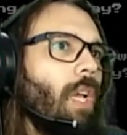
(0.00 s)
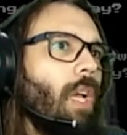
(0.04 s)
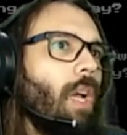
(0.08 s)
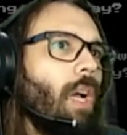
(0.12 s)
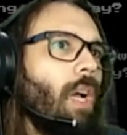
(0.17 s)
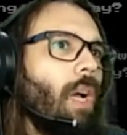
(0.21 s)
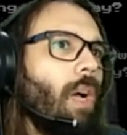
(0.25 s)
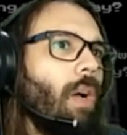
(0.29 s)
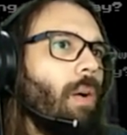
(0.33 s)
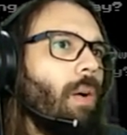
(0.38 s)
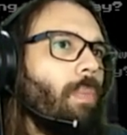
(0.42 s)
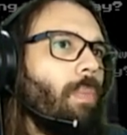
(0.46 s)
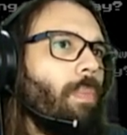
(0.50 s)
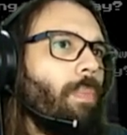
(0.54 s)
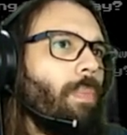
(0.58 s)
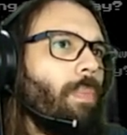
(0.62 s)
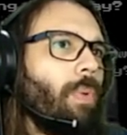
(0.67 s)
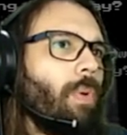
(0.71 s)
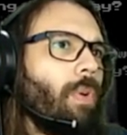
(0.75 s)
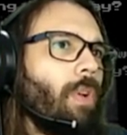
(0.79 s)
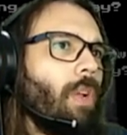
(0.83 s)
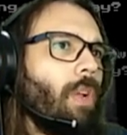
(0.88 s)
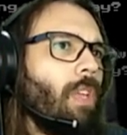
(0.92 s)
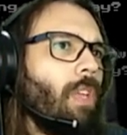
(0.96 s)
a
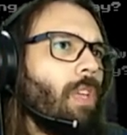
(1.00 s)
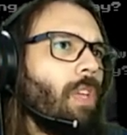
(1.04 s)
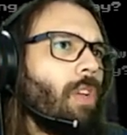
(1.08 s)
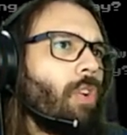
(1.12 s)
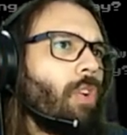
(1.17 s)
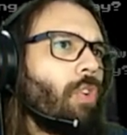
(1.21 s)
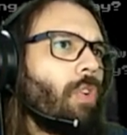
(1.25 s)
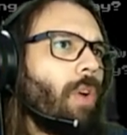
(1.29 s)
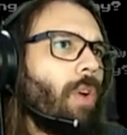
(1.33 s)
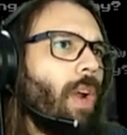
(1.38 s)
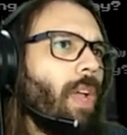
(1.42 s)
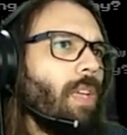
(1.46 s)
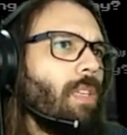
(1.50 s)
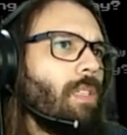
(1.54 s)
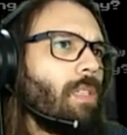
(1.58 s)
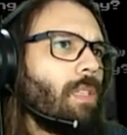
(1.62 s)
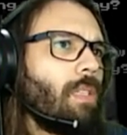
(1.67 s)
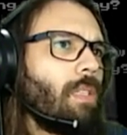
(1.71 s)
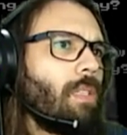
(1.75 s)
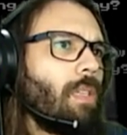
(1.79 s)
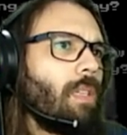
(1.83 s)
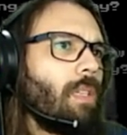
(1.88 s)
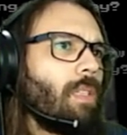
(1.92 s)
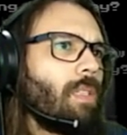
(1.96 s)
periodic
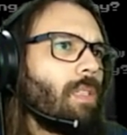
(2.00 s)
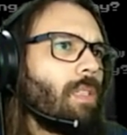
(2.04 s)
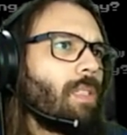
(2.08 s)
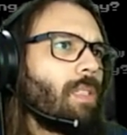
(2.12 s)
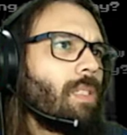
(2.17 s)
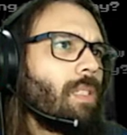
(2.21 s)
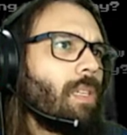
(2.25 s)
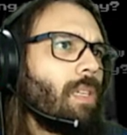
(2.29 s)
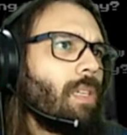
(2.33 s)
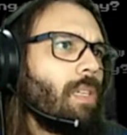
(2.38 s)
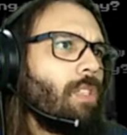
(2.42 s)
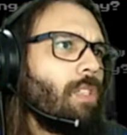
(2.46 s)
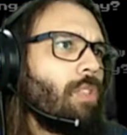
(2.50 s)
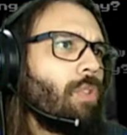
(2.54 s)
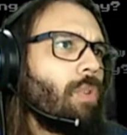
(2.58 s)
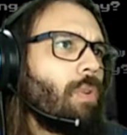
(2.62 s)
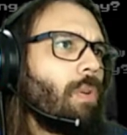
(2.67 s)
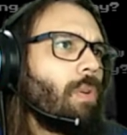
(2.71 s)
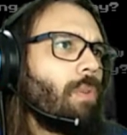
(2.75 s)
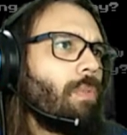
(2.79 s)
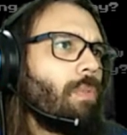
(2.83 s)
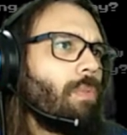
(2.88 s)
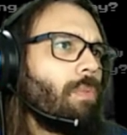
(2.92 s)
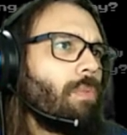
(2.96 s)
crisis and decided to
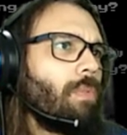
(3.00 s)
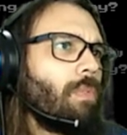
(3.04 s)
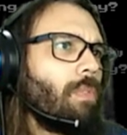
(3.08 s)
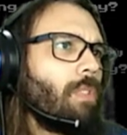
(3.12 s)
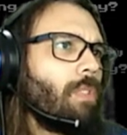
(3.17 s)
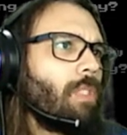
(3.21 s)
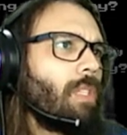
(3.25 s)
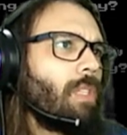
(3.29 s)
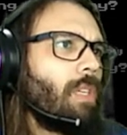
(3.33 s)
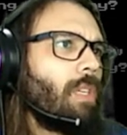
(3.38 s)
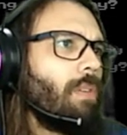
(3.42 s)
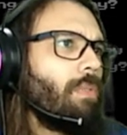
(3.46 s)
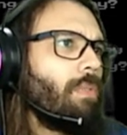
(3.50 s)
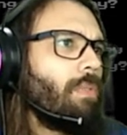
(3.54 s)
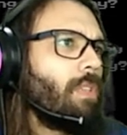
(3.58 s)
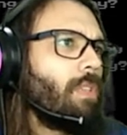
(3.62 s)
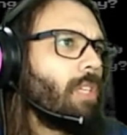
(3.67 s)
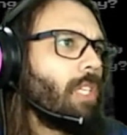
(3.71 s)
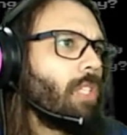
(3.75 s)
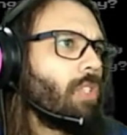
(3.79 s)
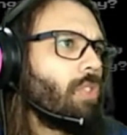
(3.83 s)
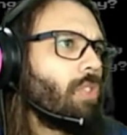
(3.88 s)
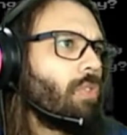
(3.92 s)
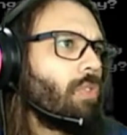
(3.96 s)
conserve
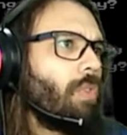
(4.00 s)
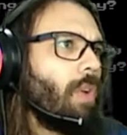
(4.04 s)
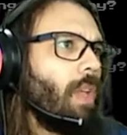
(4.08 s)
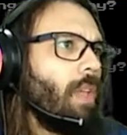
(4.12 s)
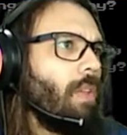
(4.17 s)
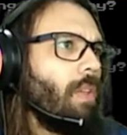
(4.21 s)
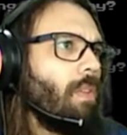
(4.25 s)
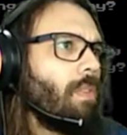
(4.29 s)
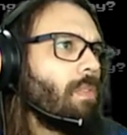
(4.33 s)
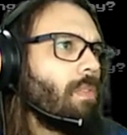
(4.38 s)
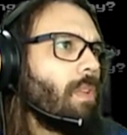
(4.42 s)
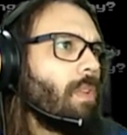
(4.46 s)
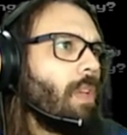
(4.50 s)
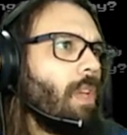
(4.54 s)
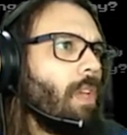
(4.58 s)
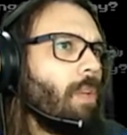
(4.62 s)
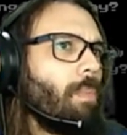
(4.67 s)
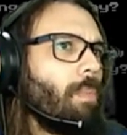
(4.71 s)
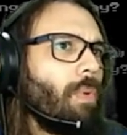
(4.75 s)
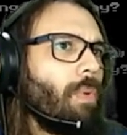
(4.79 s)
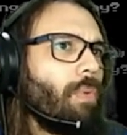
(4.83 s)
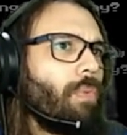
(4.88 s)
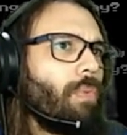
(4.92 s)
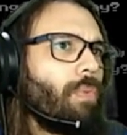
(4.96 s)
their strength
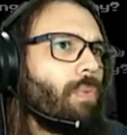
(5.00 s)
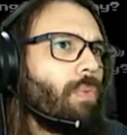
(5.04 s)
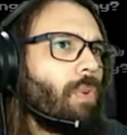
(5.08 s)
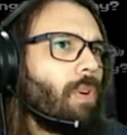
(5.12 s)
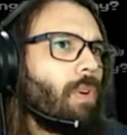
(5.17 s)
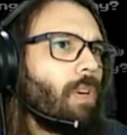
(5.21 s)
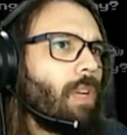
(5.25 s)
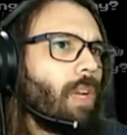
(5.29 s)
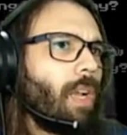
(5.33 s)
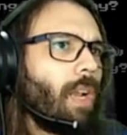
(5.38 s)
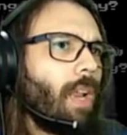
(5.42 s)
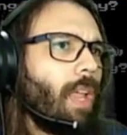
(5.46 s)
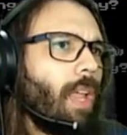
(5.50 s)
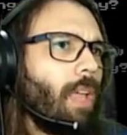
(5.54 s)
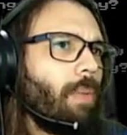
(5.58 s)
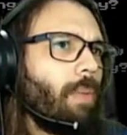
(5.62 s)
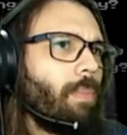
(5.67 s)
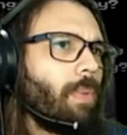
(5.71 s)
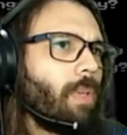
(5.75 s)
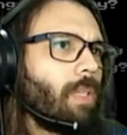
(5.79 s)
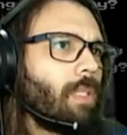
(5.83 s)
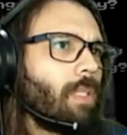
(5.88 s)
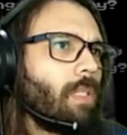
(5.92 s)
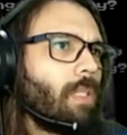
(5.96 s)
before the
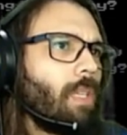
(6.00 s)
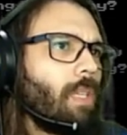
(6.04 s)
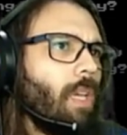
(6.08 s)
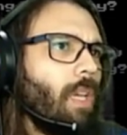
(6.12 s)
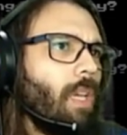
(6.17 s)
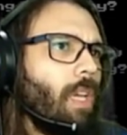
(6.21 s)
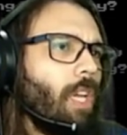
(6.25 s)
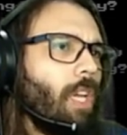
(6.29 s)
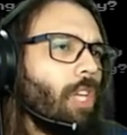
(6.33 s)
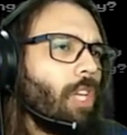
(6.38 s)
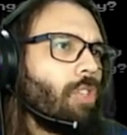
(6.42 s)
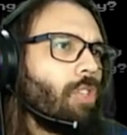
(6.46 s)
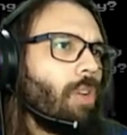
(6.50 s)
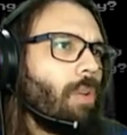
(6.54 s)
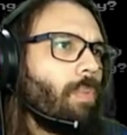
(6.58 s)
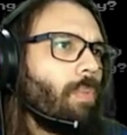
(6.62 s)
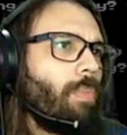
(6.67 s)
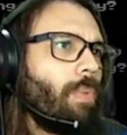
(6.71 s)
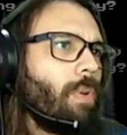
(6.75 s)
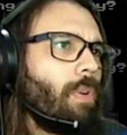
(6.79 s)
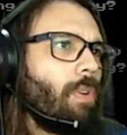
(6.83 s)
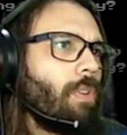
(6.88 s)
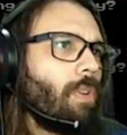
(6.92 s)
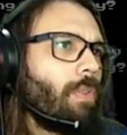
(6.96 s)
climax enjoying
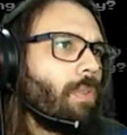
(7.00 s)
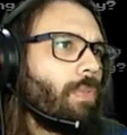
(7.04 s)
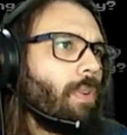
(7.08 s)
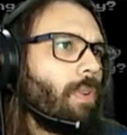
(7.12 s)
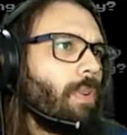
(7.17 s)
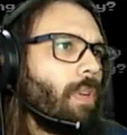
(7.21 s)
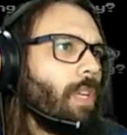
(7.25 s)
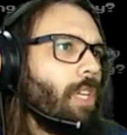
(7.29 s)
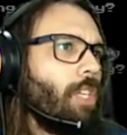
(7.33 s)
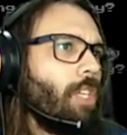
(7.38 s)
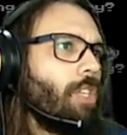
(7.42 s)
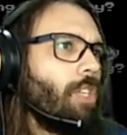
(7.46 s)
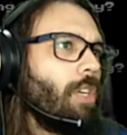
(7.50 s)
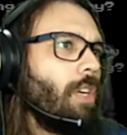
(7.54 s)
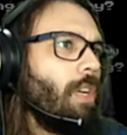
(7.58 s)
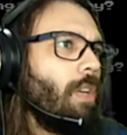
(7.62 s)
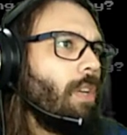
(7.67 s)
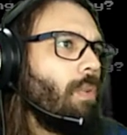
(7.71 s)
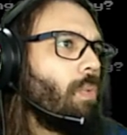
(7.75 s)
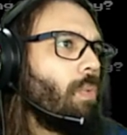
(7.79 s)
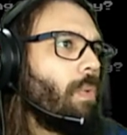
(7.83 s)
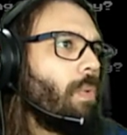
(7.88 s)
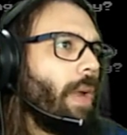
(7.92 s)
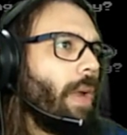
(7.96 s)
period of leisurely
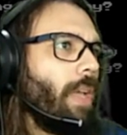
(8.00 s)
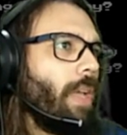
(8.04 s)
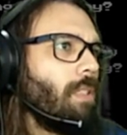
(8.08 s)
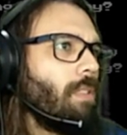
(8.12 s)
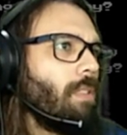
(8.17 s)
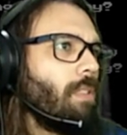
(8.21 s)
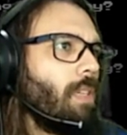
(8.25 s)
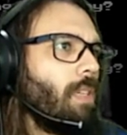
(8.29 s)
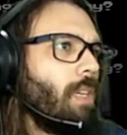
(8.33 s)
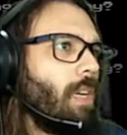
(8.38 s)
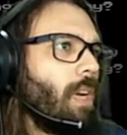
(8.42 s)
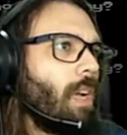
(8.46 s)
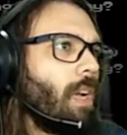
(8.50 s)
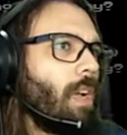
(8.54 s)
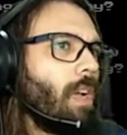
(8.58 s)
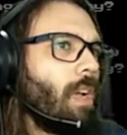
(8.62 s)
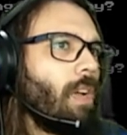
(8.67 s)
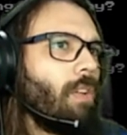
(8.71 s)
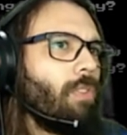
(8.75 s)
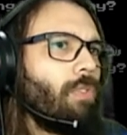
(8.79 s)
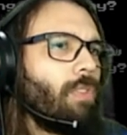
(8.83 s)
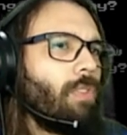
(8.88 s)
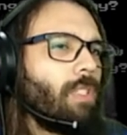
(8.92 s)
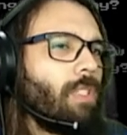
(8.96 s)
rest in a
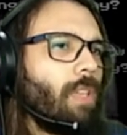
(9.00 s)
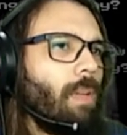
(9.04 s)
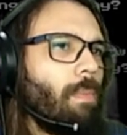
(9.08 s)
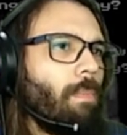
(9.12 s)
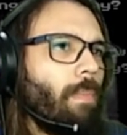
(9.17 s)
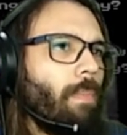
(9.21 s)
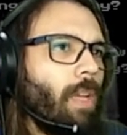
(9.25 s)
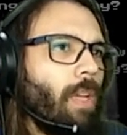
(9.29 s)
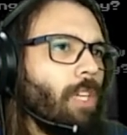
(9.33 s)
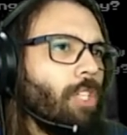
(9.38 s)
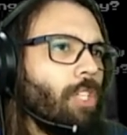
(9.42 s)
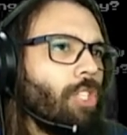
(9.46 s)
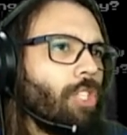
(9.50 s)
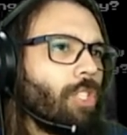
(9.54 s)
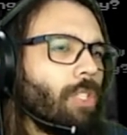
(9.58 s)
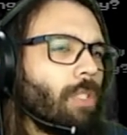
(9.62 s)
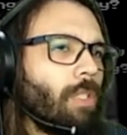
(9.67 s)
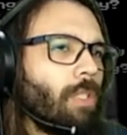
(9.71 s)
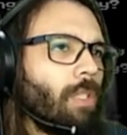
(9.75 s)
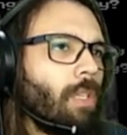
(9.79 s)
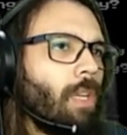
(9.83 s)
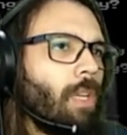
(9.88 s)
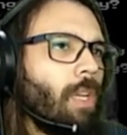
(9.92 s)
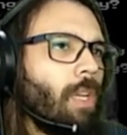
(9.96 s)
countryside mansion.